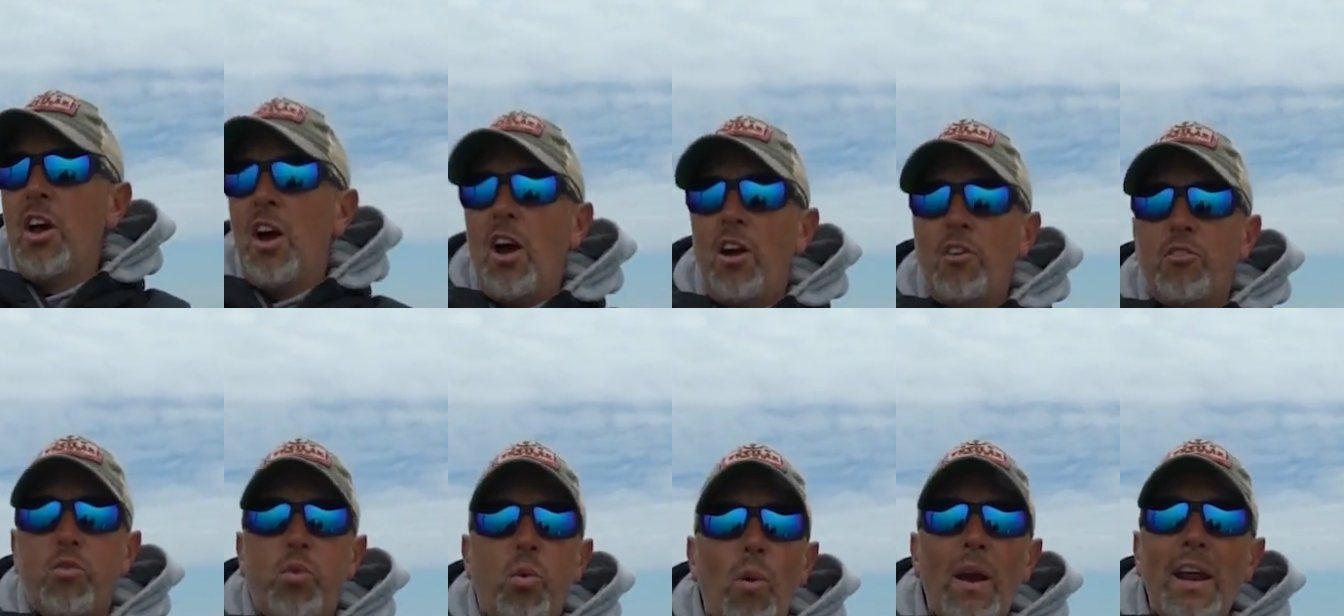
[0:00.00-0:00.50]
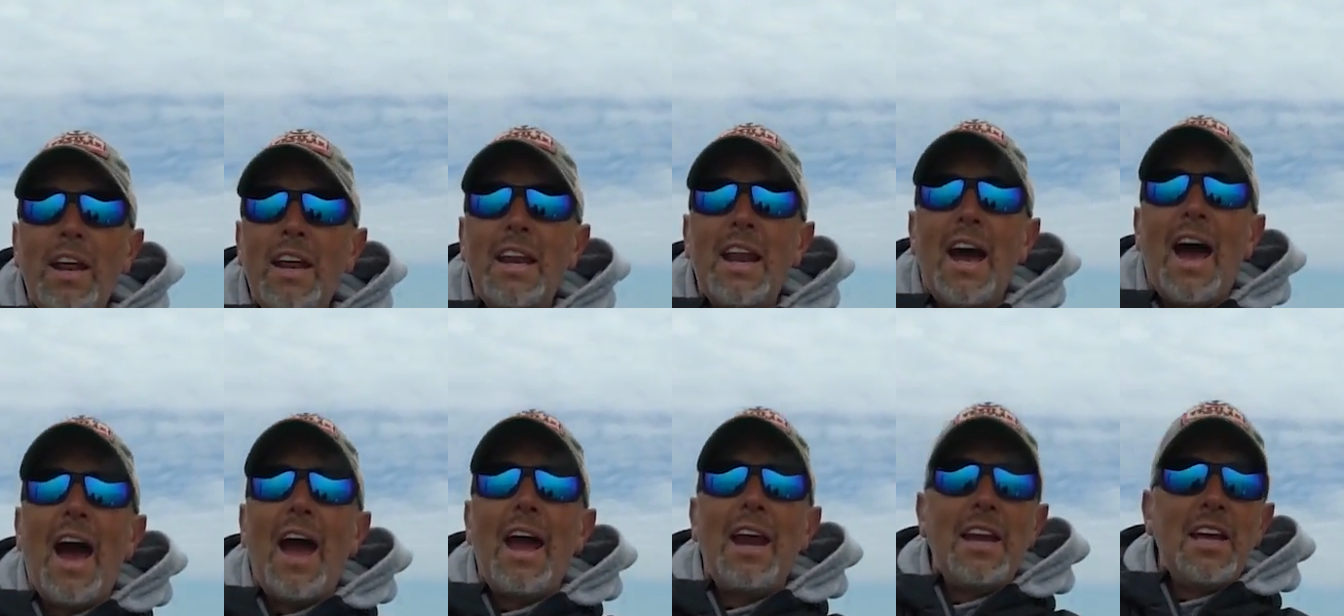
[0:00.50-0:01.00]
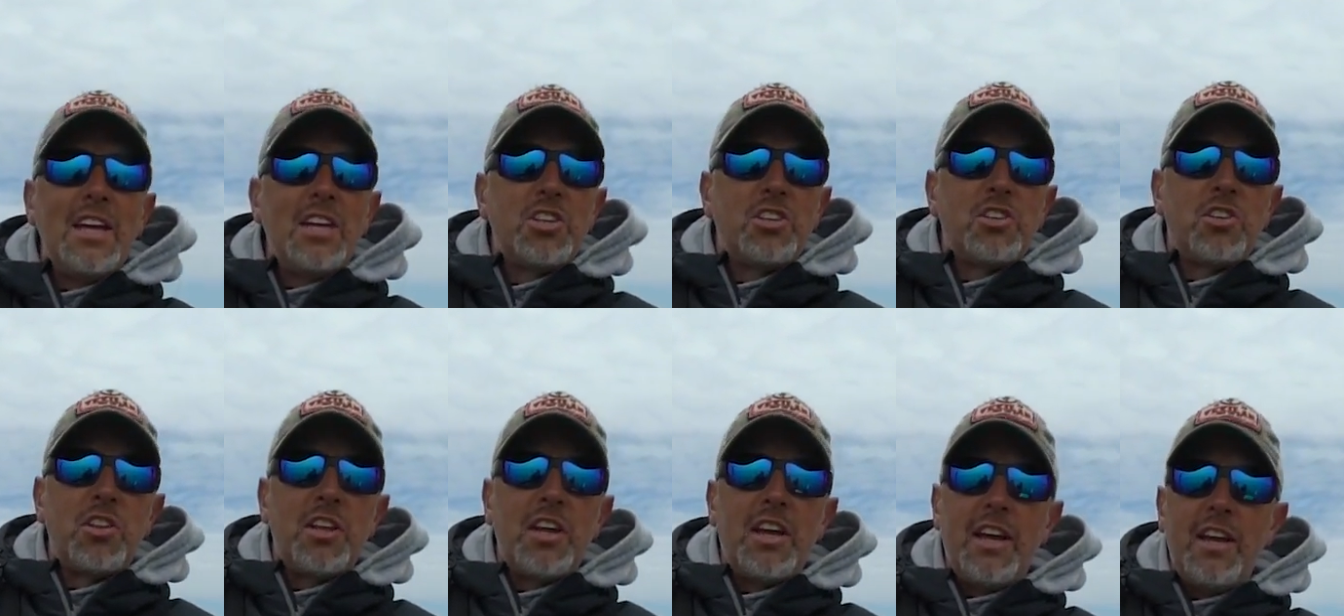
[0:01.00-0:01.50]
a 29
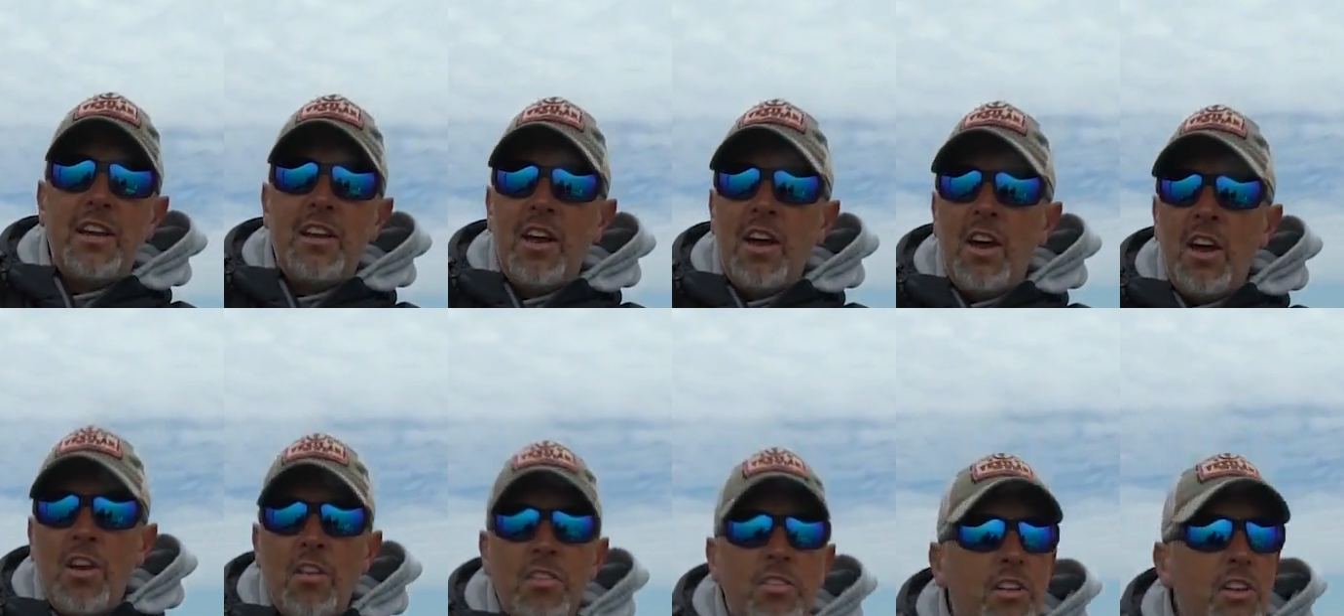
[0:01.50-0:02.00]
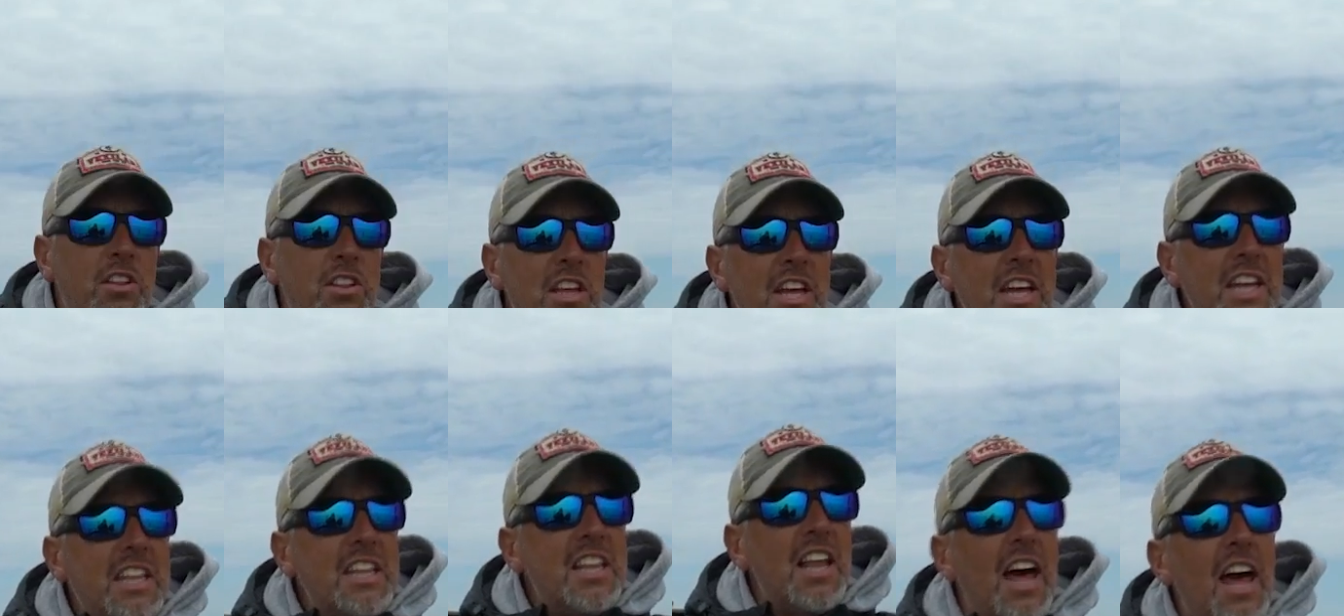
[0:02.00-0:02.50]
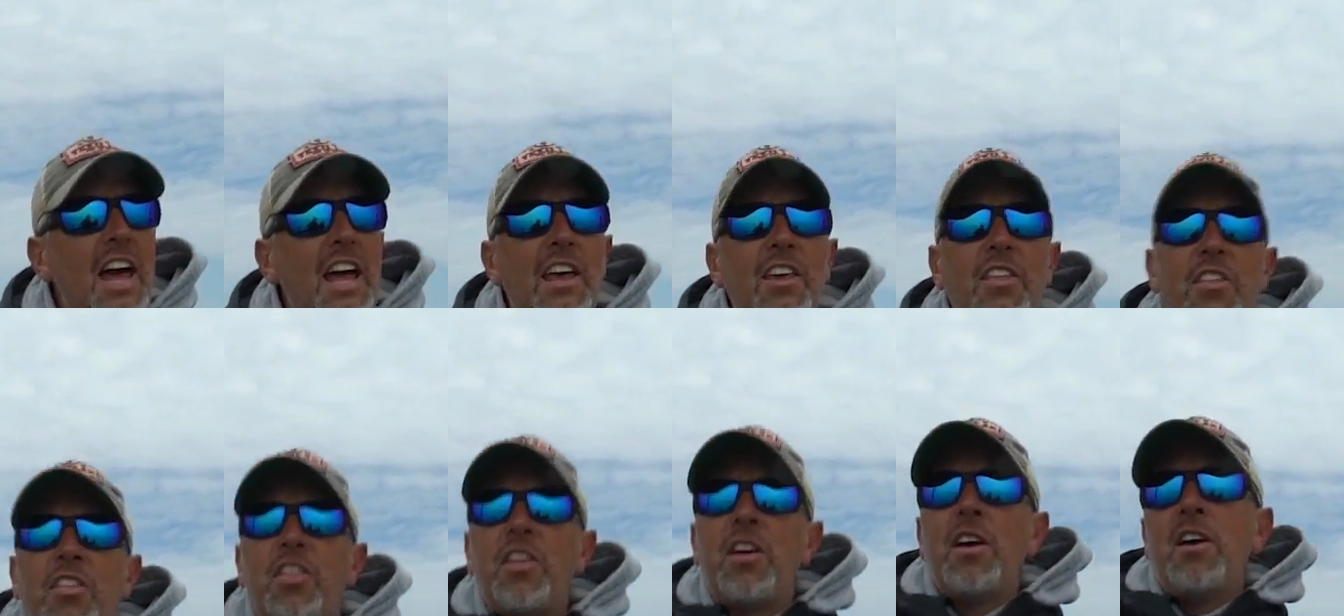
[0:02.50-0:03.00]
inch lead. The lead length,
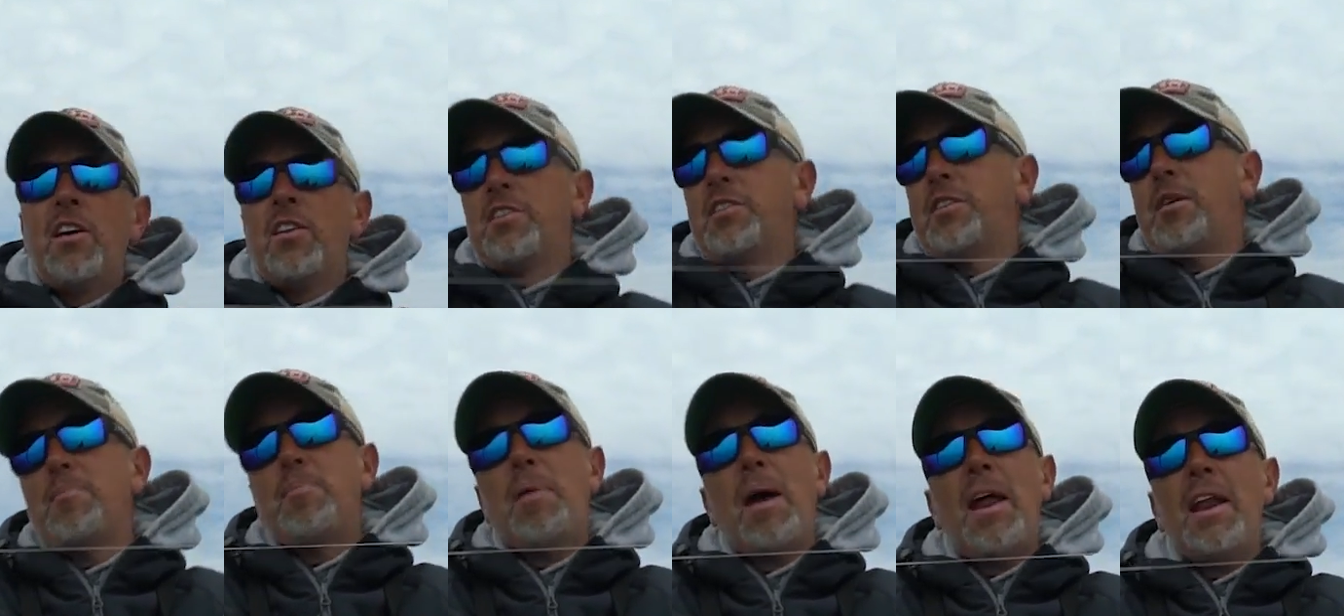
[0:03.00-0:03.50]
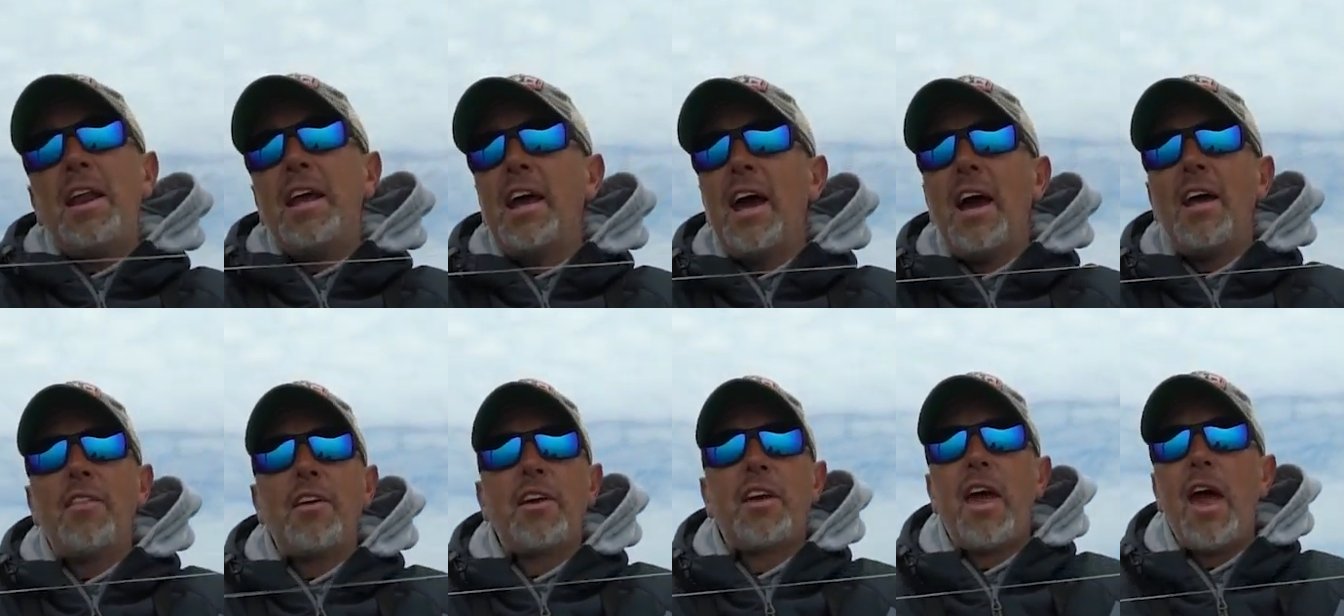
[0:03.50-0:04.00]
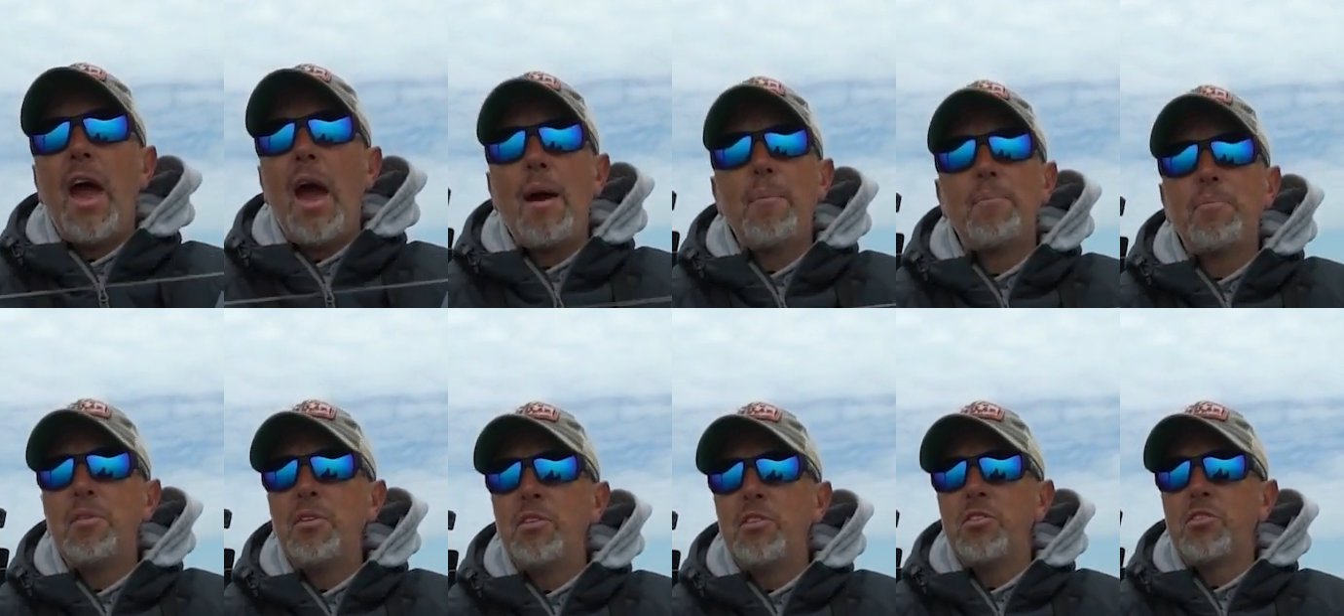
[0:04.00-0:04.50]
depending on the
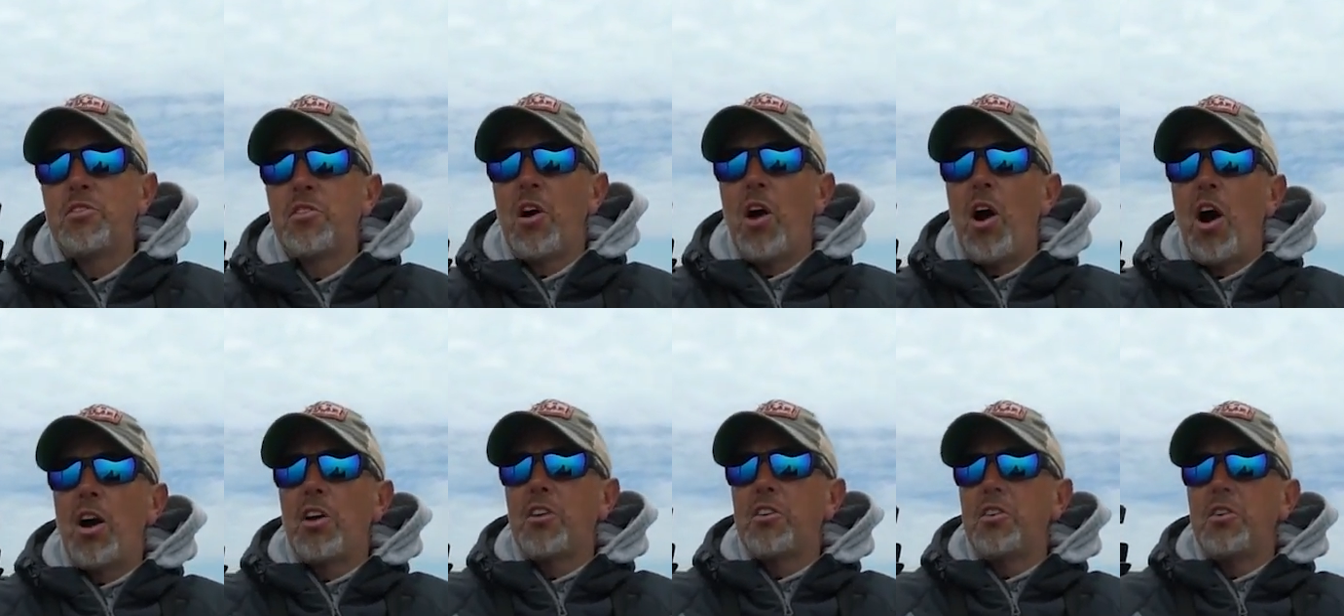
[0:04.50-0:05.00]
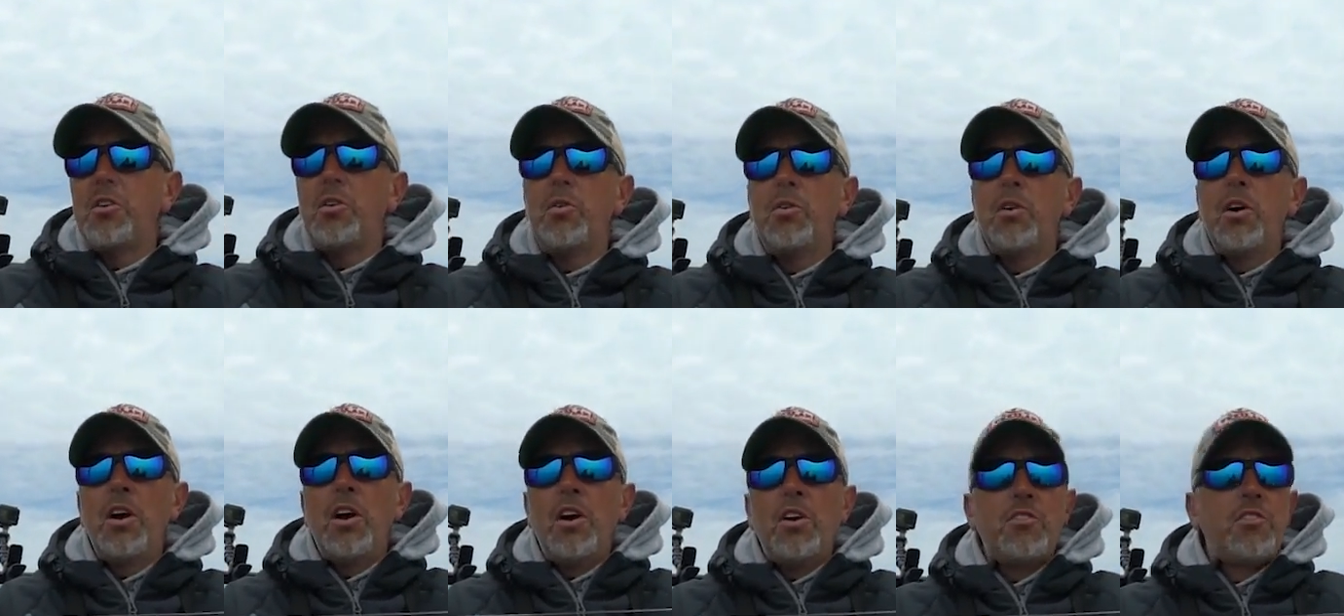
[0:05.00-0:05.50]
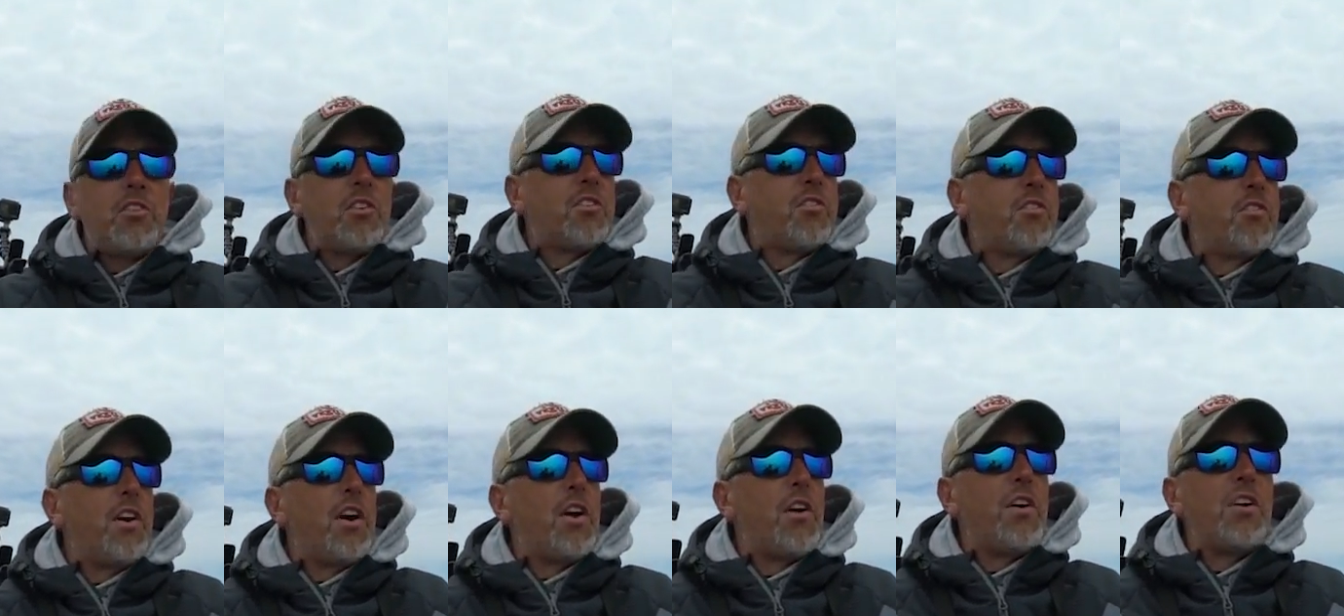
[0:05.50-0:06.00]
captain you talk to, just
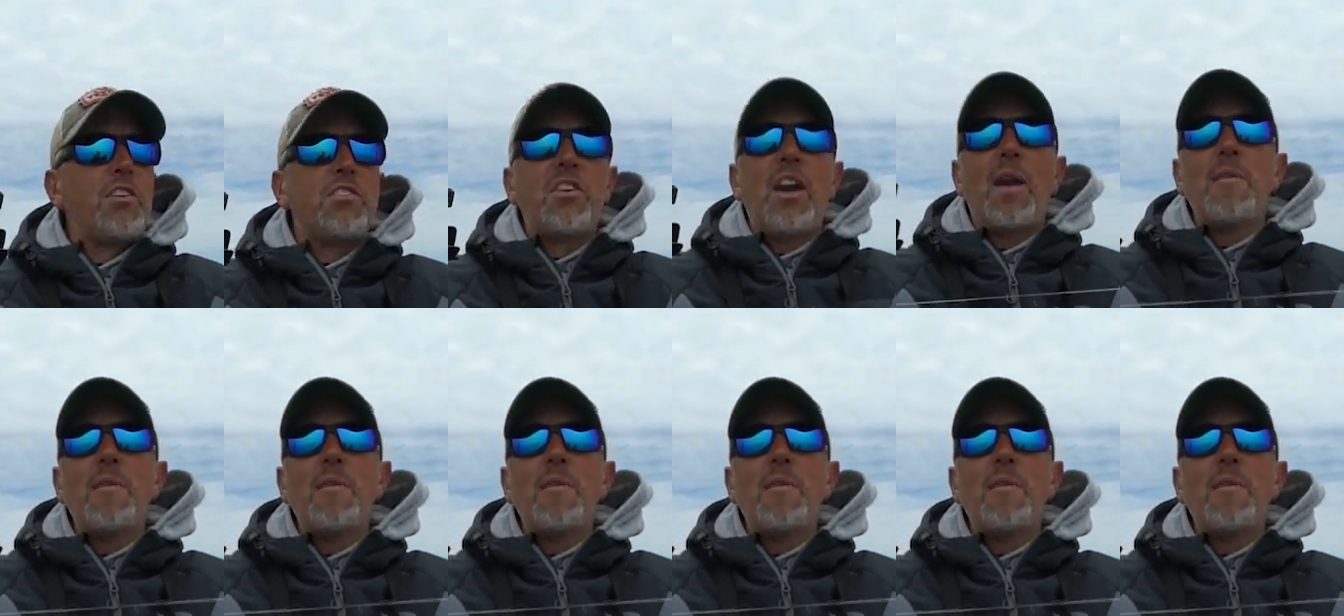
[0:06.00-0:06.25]
varies.